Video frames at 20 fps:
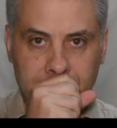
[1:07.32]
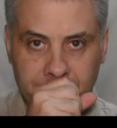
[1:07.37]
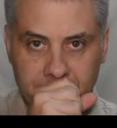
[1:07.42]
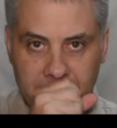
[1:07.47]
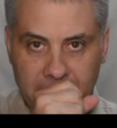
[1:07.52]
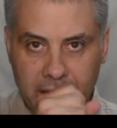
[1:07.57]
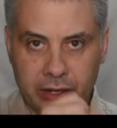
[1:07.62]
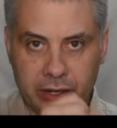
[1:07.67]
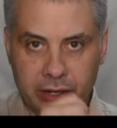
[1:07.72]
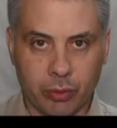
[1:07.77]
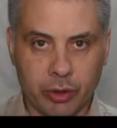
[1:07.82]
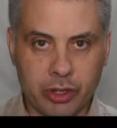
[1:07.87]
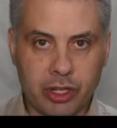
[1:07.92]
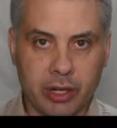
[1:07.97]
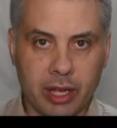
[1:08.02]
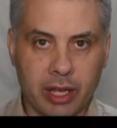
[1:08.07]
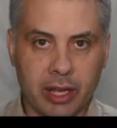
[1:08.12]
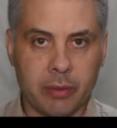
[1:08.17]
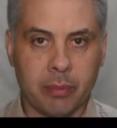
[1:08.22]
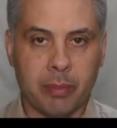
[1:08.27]
And it
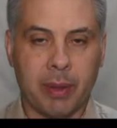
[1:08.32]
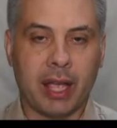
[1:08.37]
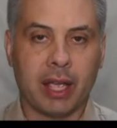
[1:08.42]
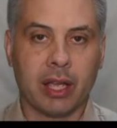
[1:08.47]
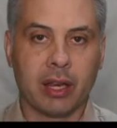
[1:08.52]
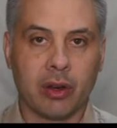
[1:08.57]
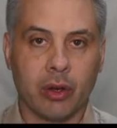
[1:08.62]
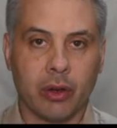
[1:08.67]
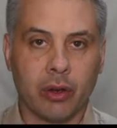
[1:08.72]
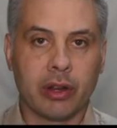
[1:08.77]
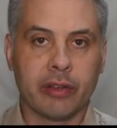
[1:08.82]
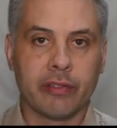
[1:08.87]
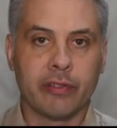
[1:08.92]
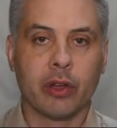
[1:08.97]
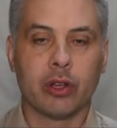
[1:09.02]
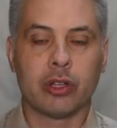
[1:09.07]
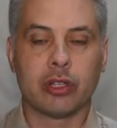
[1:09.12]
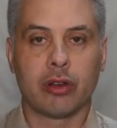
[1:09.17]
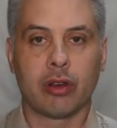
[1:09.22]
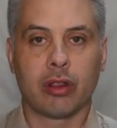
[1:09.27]
originated back in early
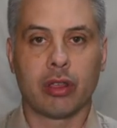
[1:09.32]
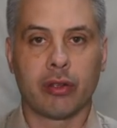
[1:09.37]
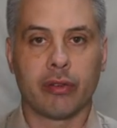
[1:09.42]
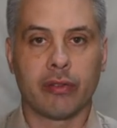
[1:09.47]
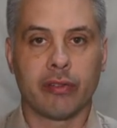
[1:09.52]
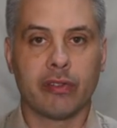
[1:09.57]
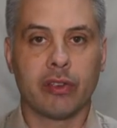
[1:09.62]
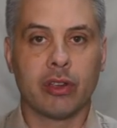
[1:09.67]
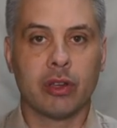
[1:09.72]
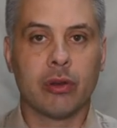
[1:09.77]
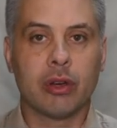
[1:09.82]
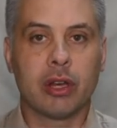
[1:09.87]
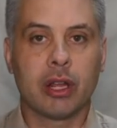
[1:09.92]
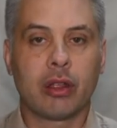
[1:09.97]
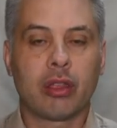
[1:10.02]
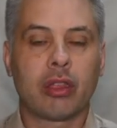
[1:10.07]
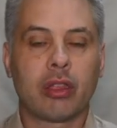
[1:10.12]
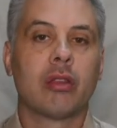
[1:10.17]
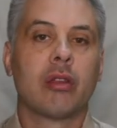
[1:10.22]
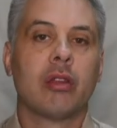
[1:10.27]
versions of
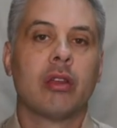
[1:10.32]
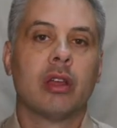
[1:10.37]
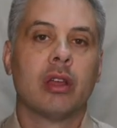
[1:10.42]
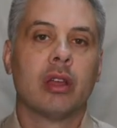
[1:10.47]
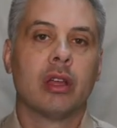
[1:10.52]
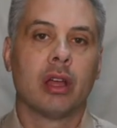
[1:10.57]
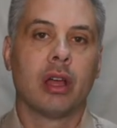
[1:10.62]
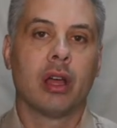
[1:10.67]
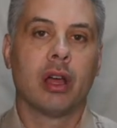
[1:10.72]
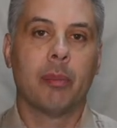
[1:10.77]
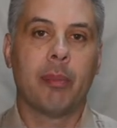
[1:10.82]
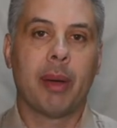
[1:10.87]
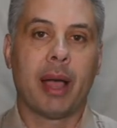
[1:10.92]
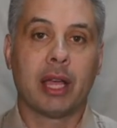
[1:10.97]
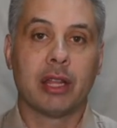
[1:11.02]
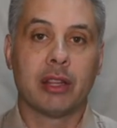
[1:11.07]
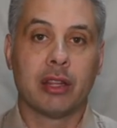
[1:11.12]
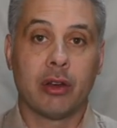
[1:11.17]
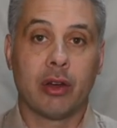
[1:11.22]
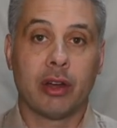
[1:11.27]
Unix back
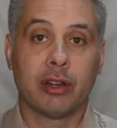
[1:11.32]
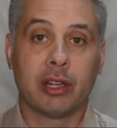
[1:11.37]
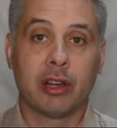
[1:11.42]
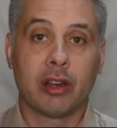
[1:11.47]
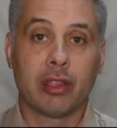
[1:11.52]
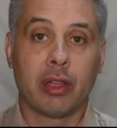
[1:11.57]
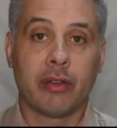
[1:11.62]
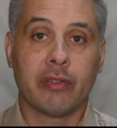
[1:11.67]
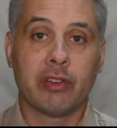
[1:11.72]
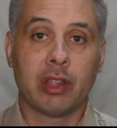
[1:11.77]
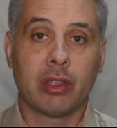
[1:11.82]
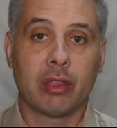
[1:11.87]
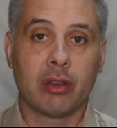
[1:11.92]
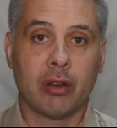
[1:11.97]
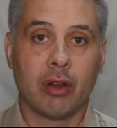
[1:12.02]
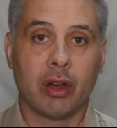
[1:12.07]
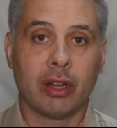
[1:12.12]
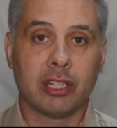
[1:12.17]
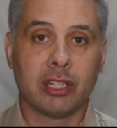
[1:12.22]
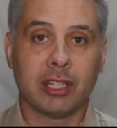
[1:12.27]
in the 1970s and
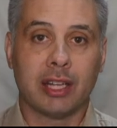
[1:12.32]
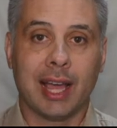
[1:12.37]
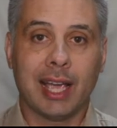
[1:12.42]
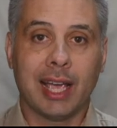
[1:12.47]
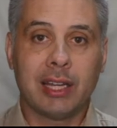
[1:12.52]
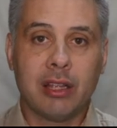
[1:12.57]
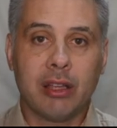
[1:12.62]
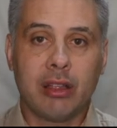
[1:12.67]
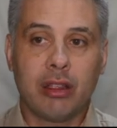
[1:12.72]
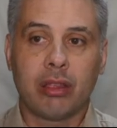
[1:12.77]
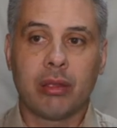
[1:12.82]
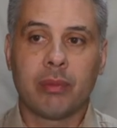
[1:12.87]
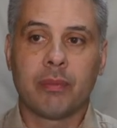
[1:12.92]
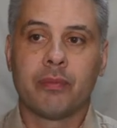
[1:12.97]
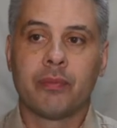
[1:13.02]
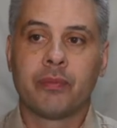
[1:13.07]
1980s.